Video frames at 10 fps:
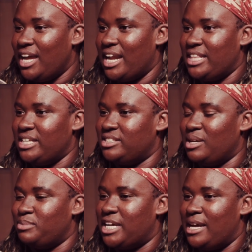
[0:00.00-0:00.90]
and I think
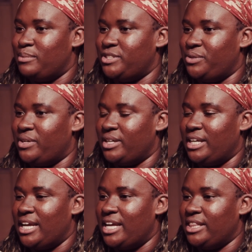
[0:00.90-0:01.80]
sometimes you can
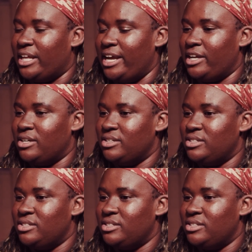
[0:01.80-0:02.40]
get, like,